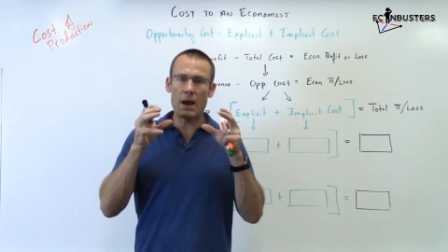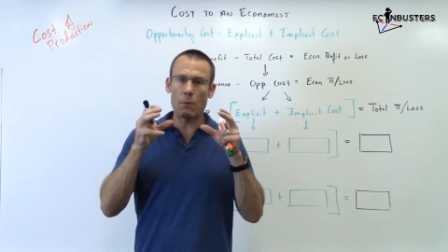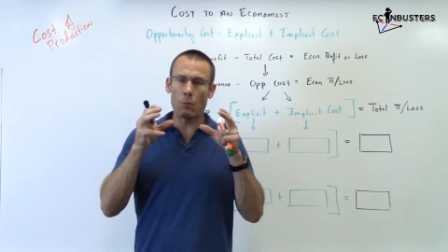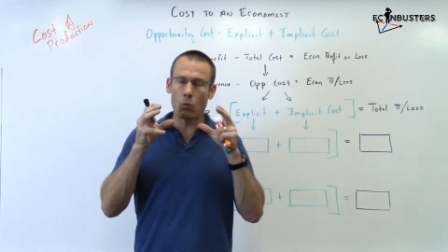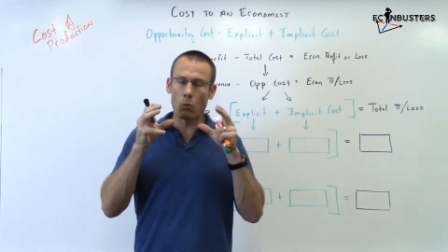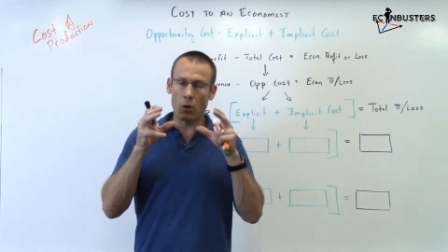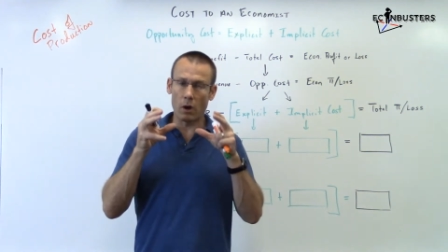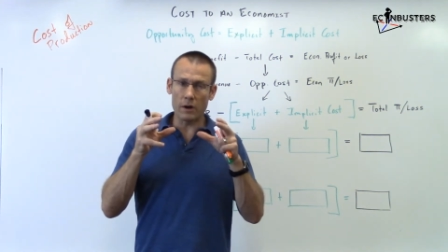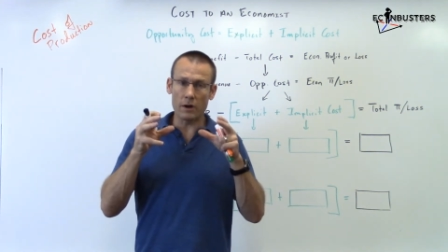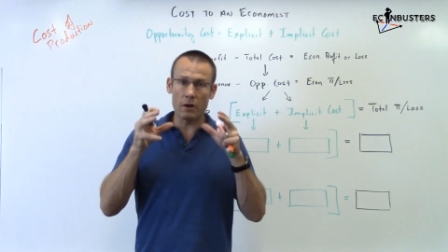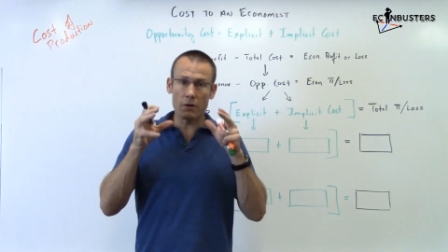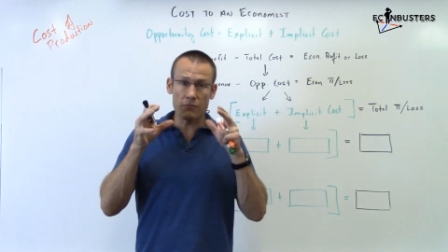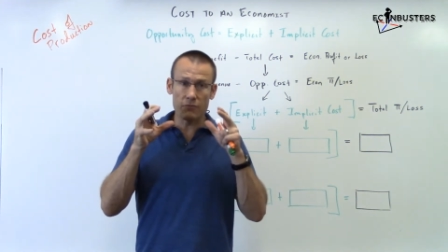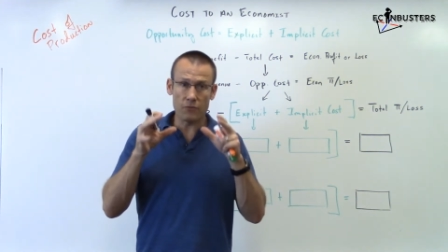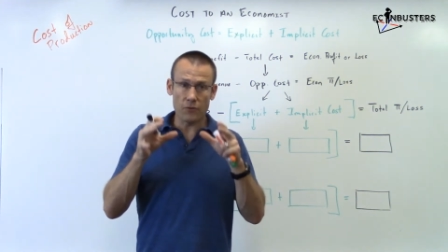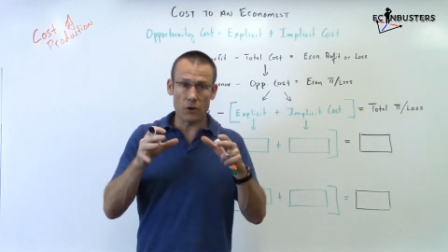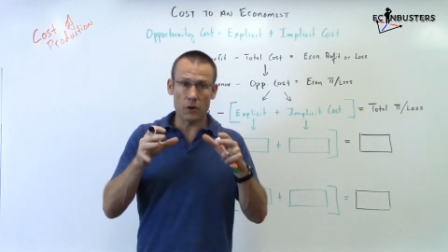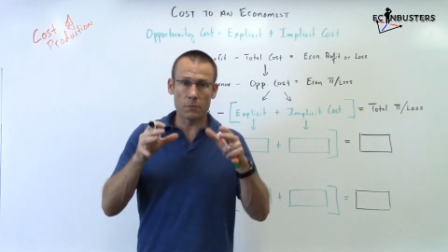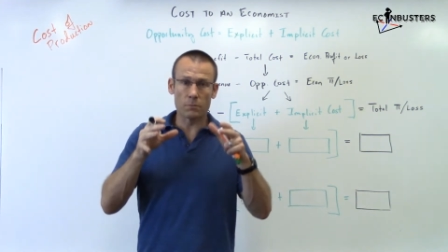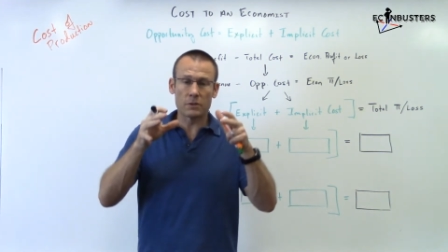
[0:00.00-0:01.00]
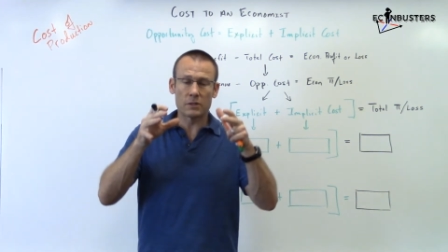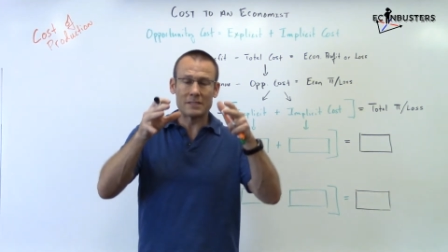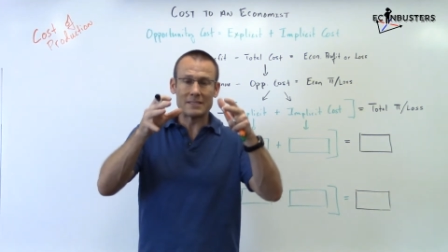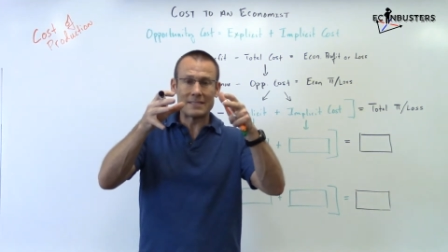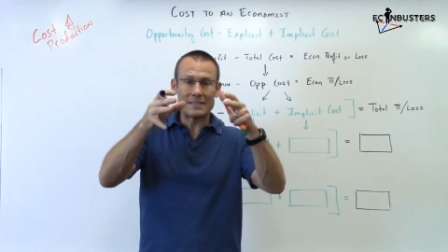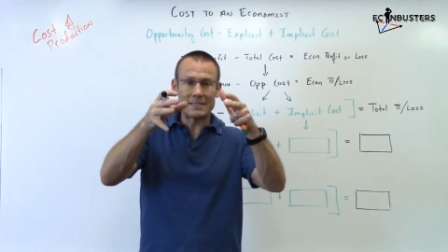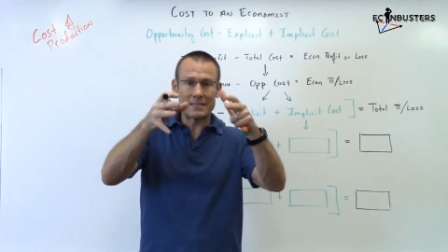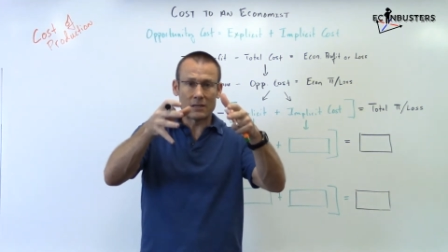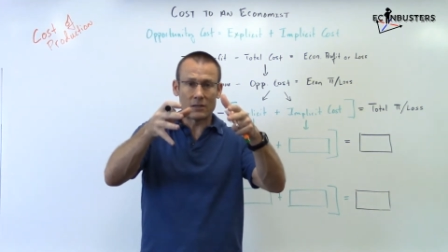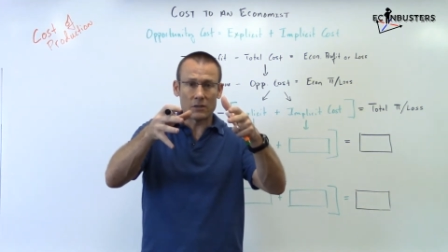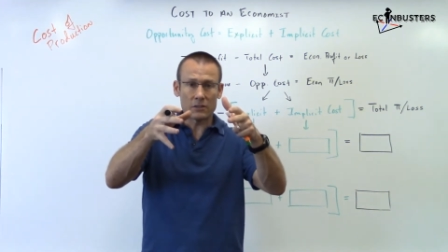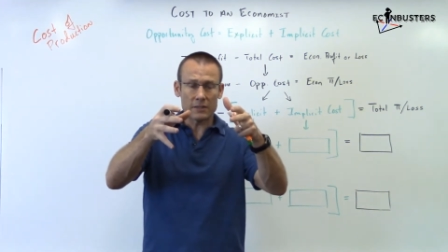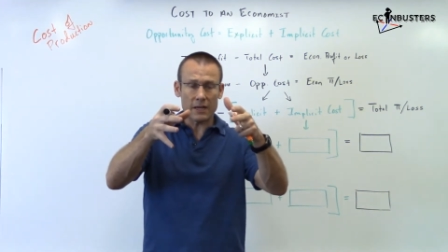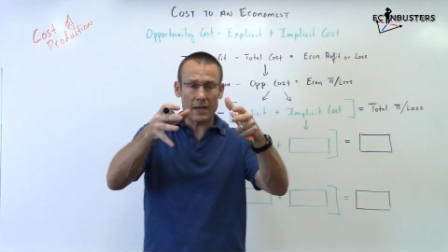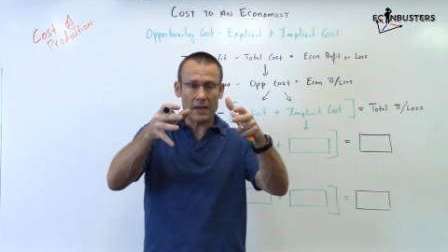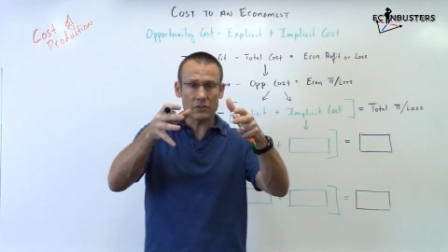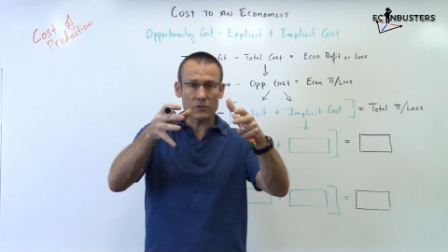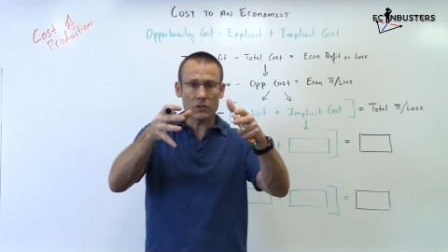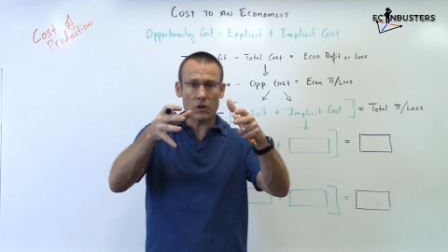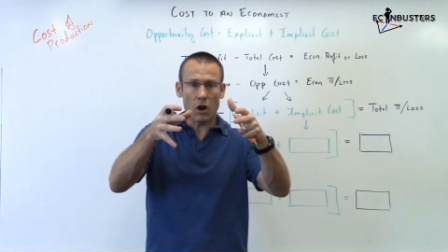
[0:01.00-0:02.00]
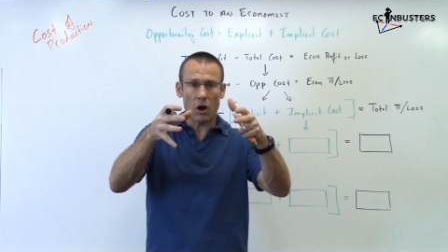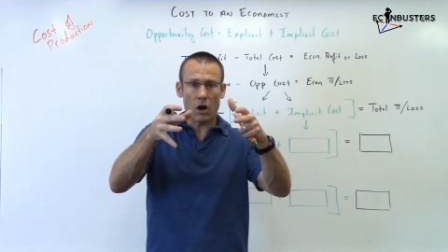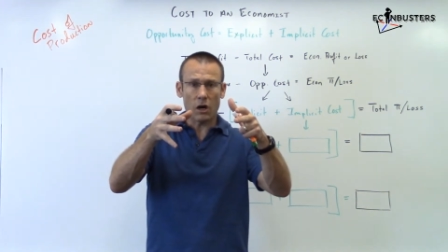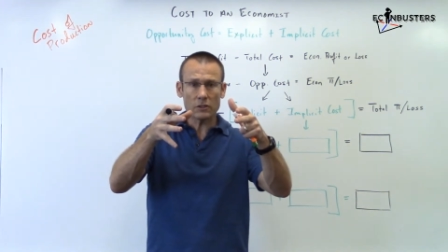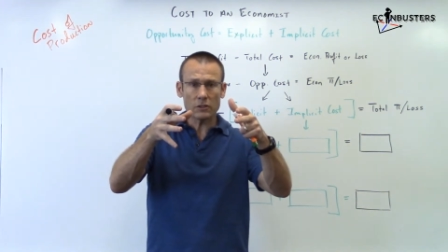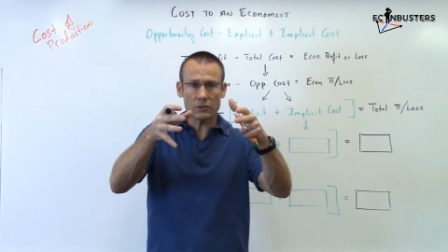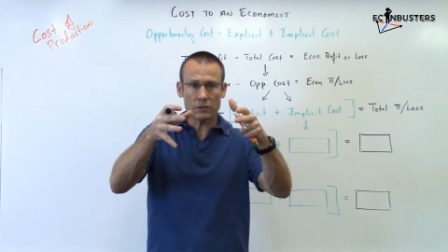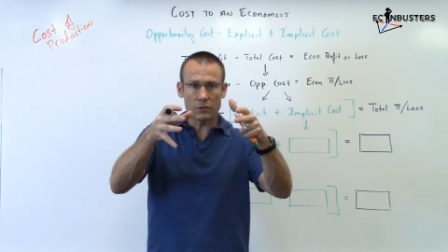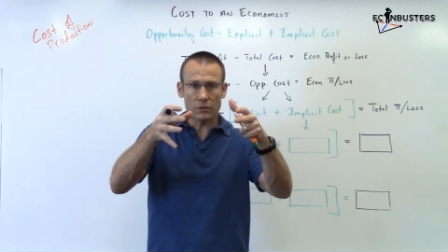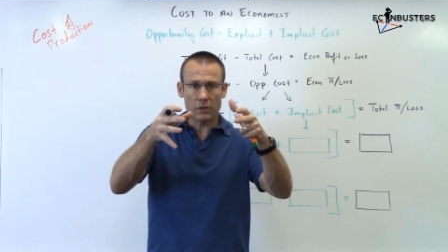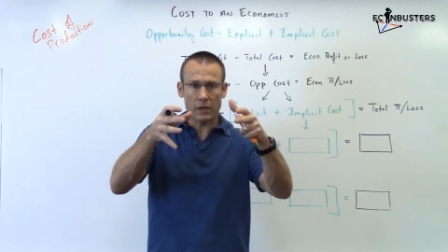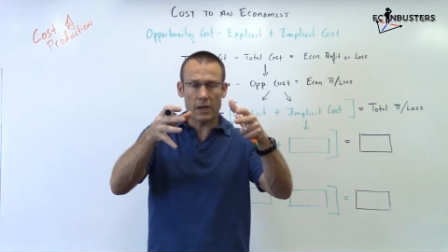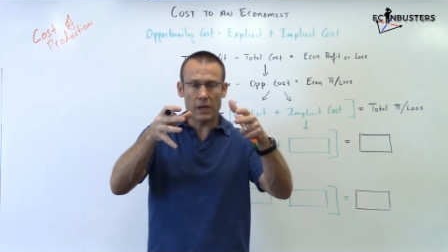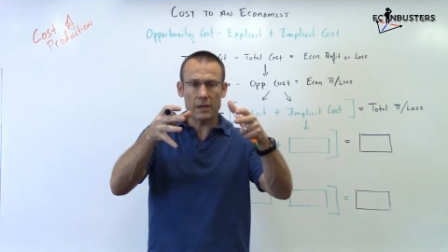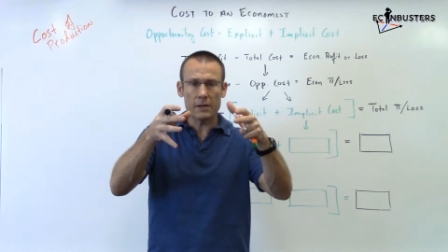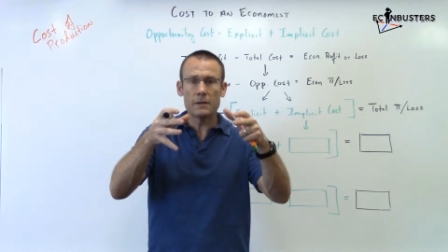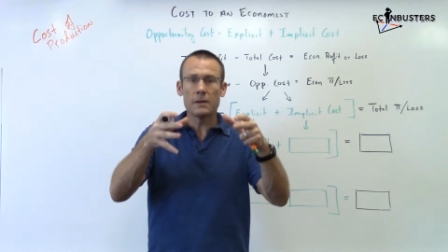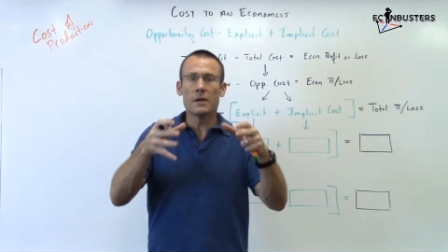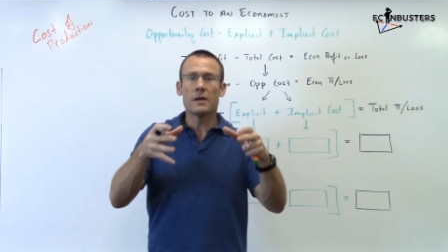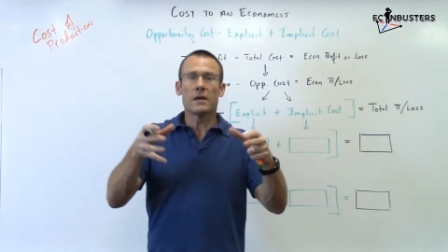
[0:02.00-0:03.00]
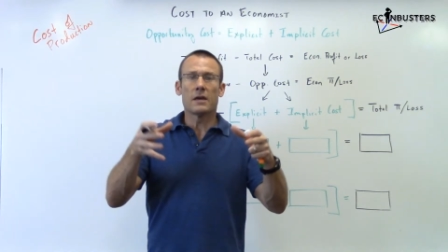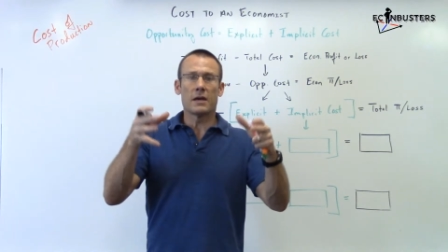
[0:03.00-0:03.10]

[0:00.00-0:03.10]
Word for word: what a firm considers as cost, okay,